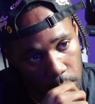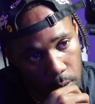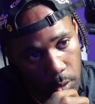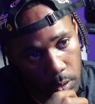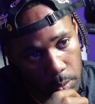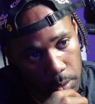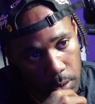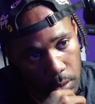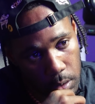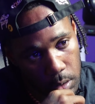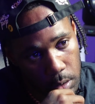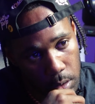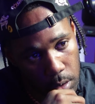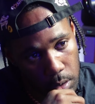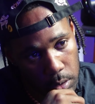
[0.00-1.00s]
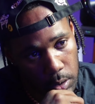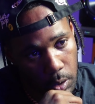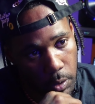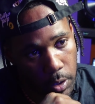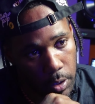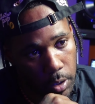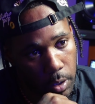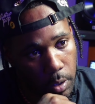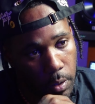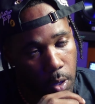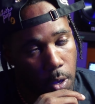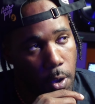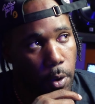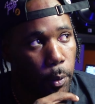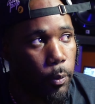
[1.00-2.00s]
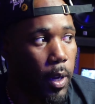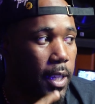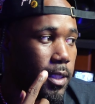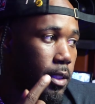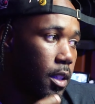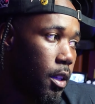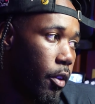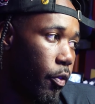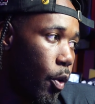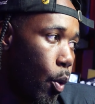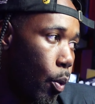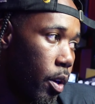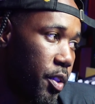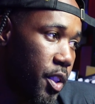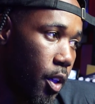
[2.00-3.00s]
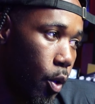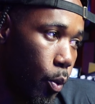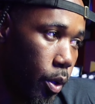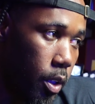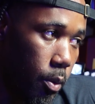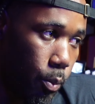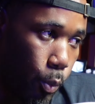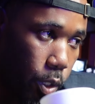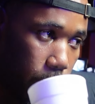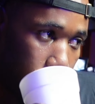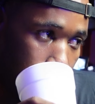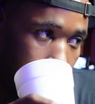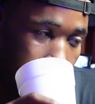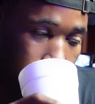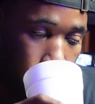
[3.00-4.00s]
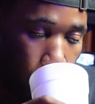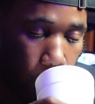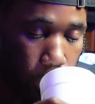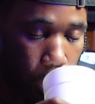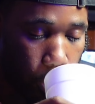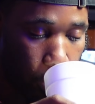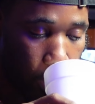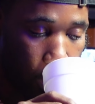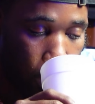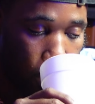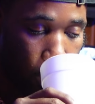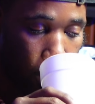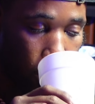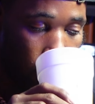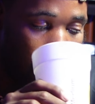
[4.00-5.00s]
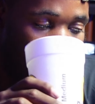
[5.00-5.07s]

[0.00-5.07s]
Okay, yeah, he's blowing so, up too. Uh, well, I just did a Fort Worth show with him recently. I was supposed to do a uh,